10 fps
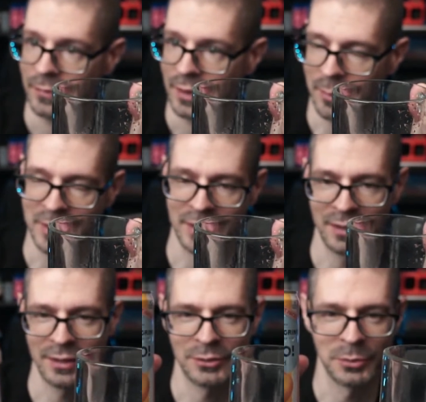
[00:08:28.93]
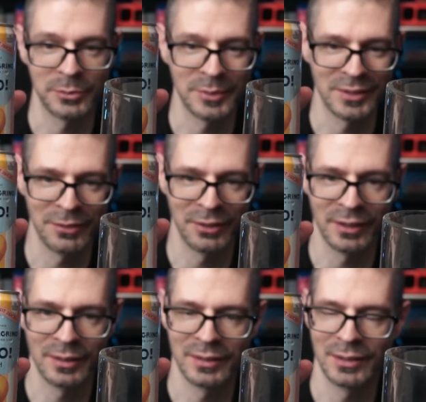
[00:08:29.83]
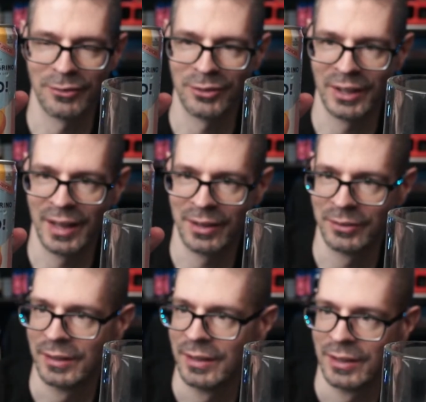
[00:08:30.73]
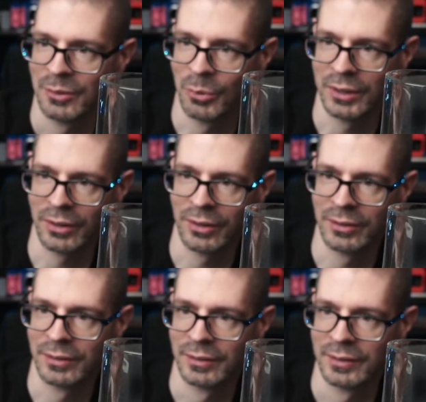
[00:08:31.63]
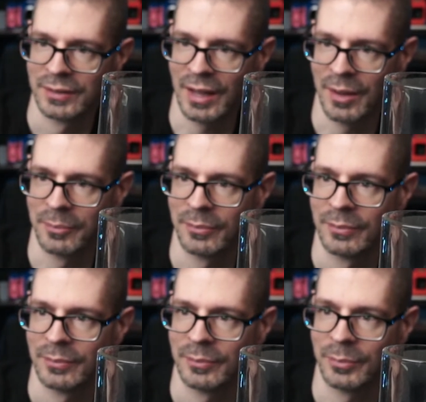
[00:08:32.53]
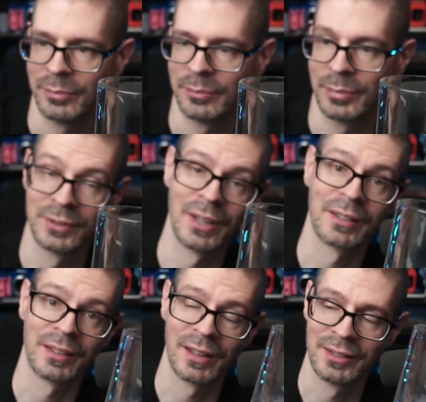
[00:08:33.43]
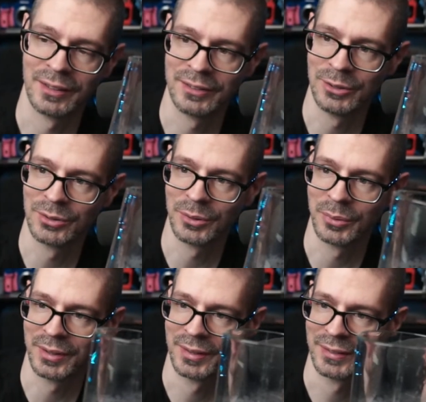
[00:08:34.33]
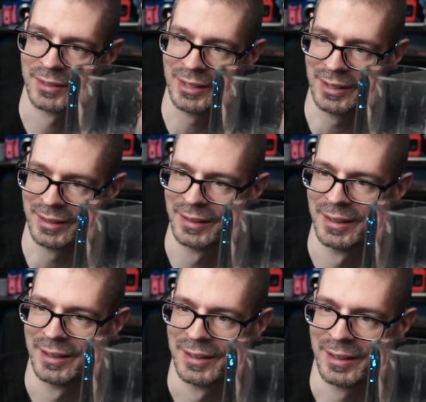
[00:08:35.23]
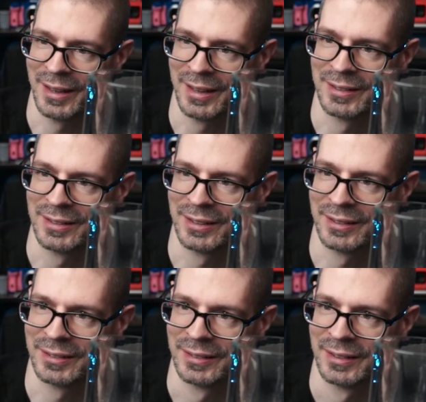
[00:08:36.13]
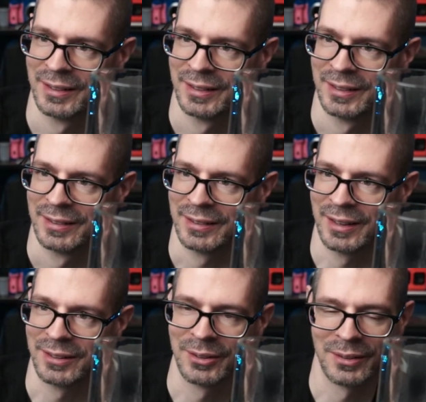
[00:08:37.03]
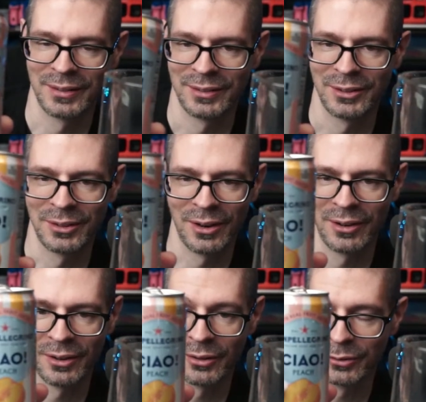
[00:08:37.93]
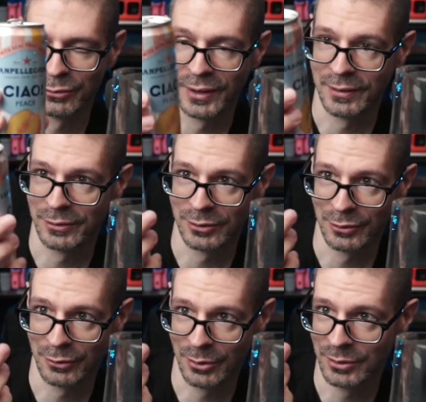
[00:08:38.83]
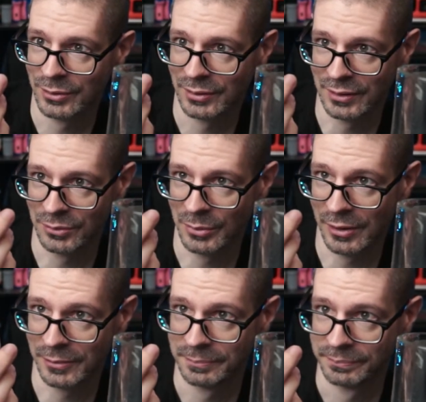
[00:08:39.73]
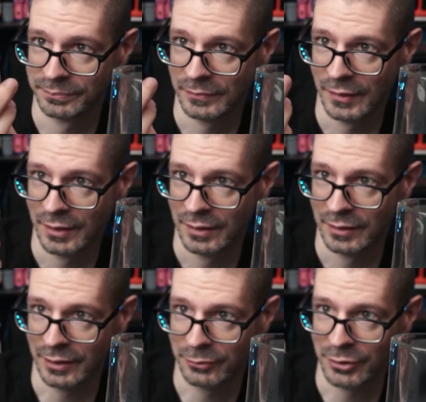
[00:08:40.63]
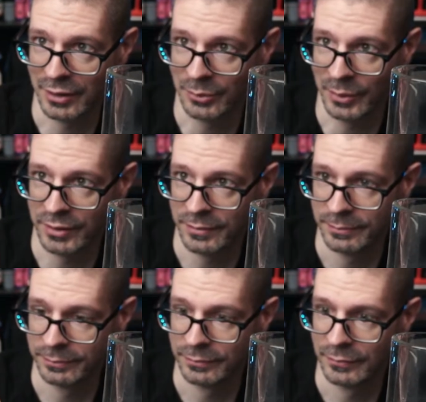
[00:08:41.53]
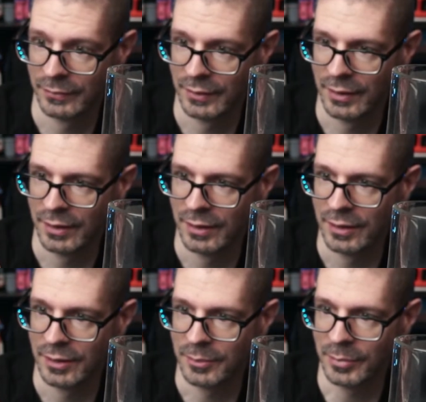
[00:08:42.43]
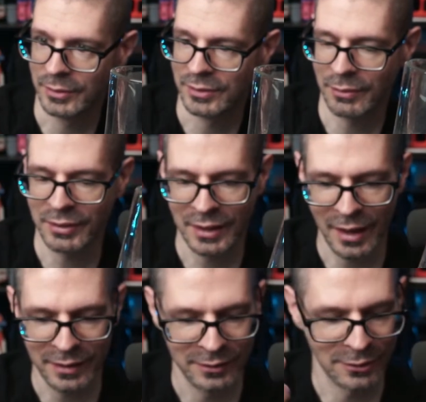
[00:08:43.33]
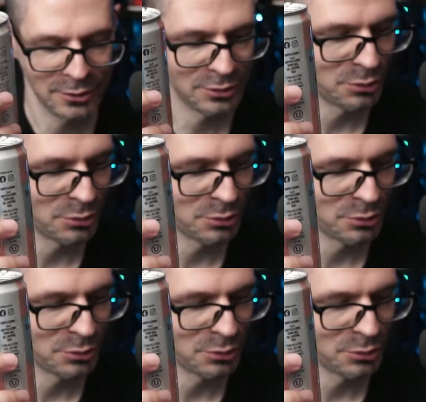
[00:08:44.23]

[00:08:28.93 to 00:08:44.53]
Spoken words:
I mean, not this one specifically because I've only had one other time, but technically I did use it with tea, and yeah, there are other flavors, of course, as well that I've tried it with. But stuff like that, or just